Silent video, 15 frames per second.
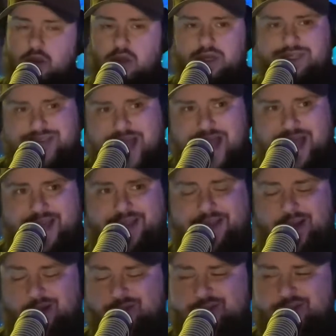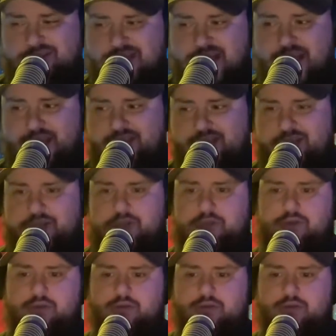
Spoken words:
Because I ain't no snitch.